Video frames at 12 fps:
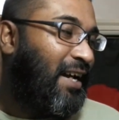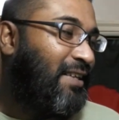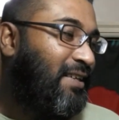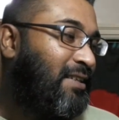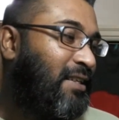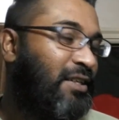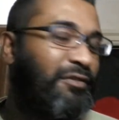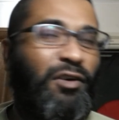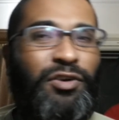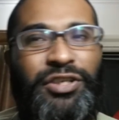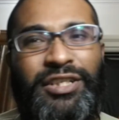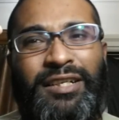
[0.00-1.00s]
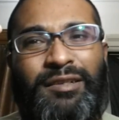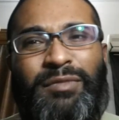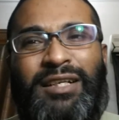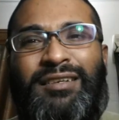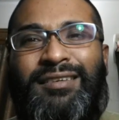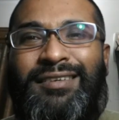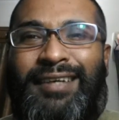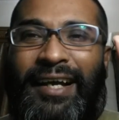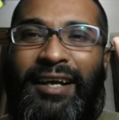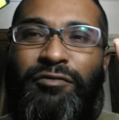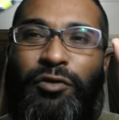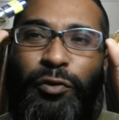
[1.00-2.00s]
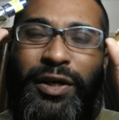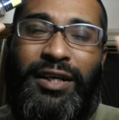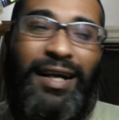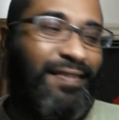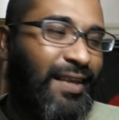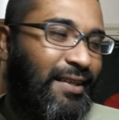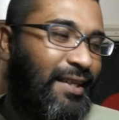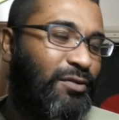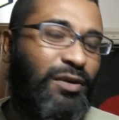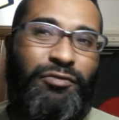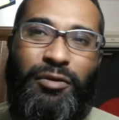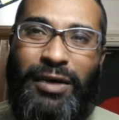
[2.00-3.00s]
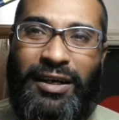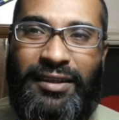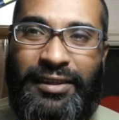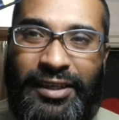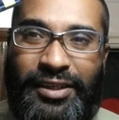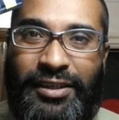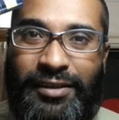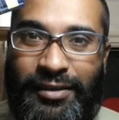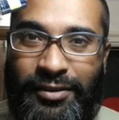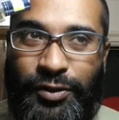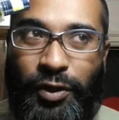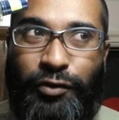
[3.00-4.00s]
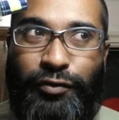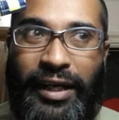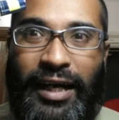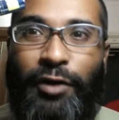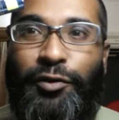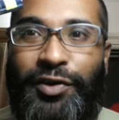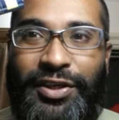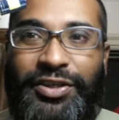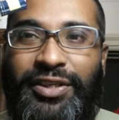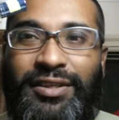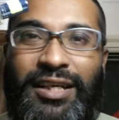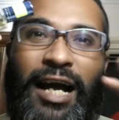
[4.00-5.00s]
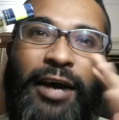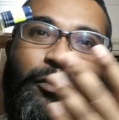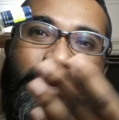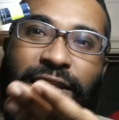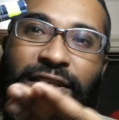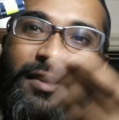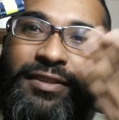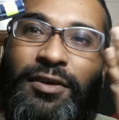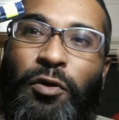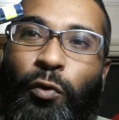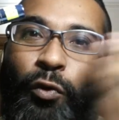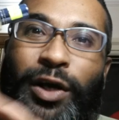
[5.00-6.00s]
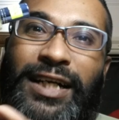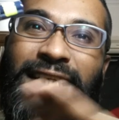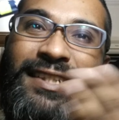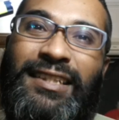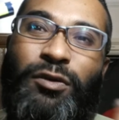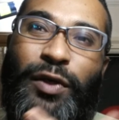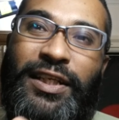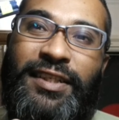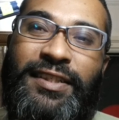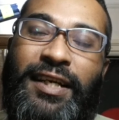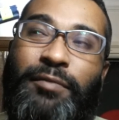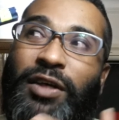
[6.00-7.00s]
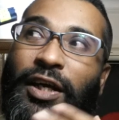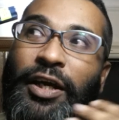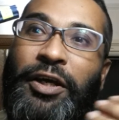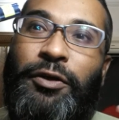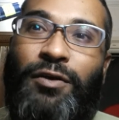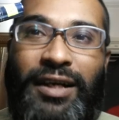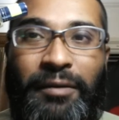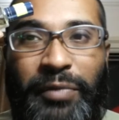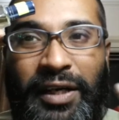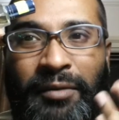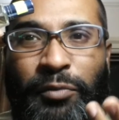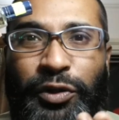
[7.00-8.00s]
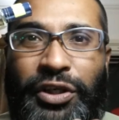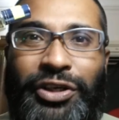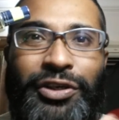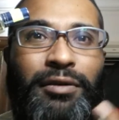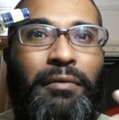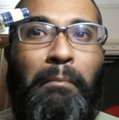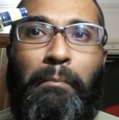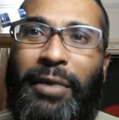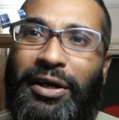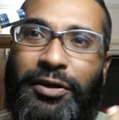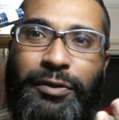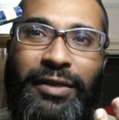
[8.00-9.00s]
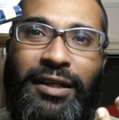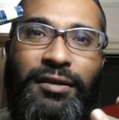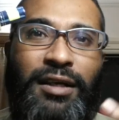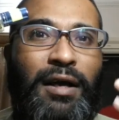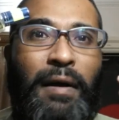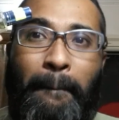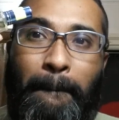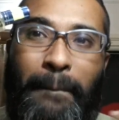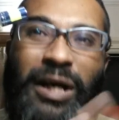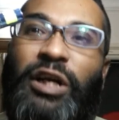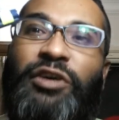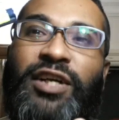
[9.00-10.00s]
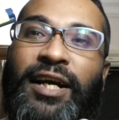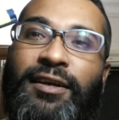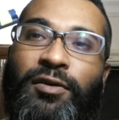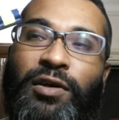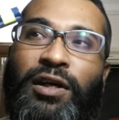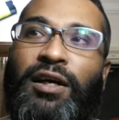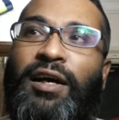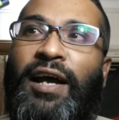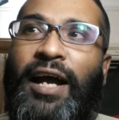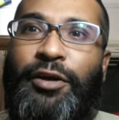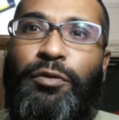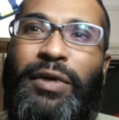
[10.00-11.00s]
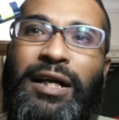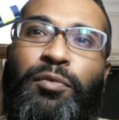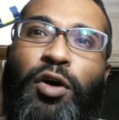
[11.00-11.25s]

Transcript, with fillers: And then the Givenchy Gentleman, again for winter. I think this one for Bangladesh, sort of like our region, I would suggest wear this in the winter time you'll get better projection better smell better dry down and you'll pick